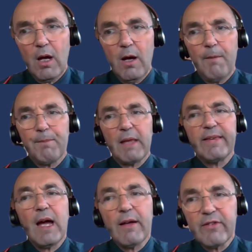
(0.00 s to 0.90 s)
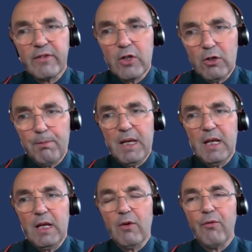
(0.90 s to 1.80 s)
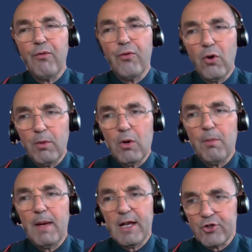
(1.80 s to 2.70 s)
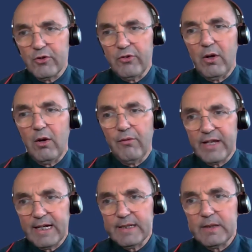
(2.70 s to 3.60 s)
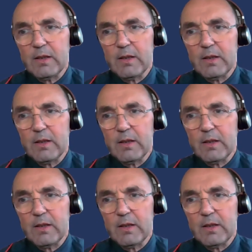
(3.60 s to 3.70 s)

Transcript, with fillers: Um, there has not been formal measures of that,